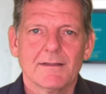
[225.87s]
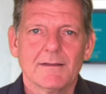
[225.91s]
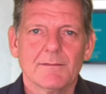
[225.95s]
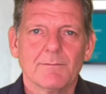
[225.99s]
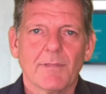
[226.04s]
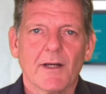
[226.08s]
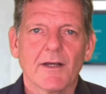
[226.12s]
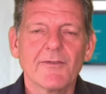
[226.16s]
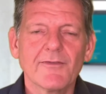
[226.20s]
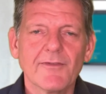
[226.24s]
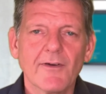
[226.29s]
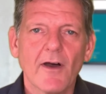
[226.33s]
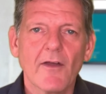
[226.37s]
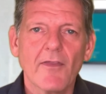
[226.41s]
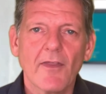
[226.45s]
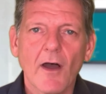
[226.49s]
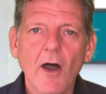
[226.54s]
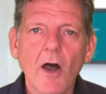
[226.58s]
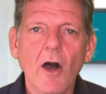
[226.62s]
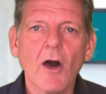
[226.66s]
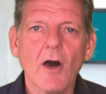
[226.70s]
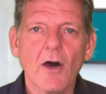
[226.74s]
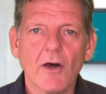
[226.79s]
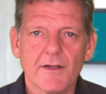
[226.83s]
By far the
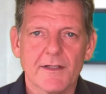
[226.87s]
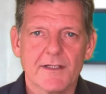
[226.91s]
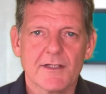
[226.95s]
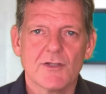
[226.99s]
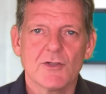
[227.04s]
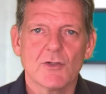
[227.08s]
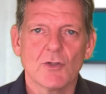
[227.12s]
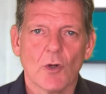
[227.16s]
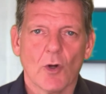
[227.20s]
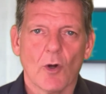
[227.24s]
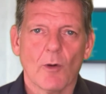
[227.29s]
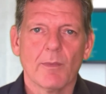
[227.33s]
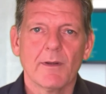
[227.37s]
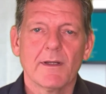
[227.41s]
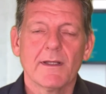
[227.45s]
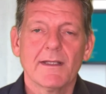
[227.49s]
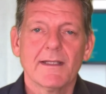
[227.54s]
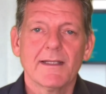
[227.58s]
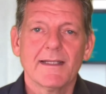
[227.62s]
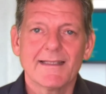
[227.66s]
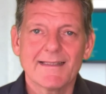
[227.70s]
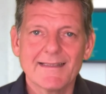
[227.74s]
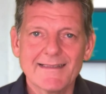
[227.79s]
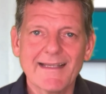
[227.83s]
hardest job
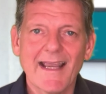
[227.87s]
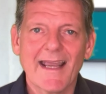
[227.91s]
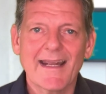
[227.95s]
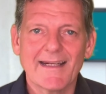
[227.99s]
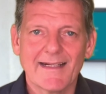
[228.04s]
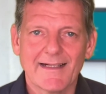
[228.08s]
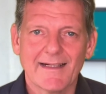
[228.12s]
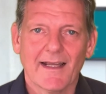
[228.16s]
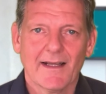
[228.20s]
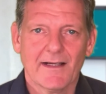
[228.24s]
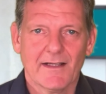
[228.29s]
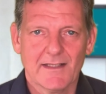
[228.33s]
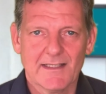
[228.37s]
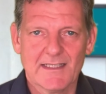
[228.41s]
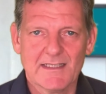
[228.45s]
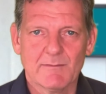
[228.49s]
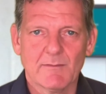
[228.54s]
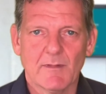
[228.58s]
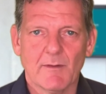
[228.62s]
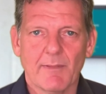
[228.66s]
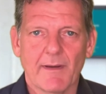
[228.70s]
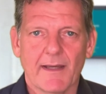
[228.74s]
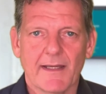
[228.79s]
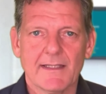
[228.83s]
is gaining that
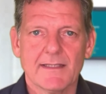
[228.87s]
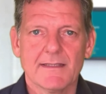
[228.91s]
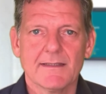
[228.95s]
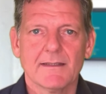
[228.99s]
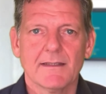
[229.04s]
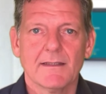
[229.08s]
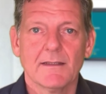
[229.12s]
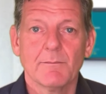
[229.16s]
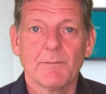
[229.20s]
customer base,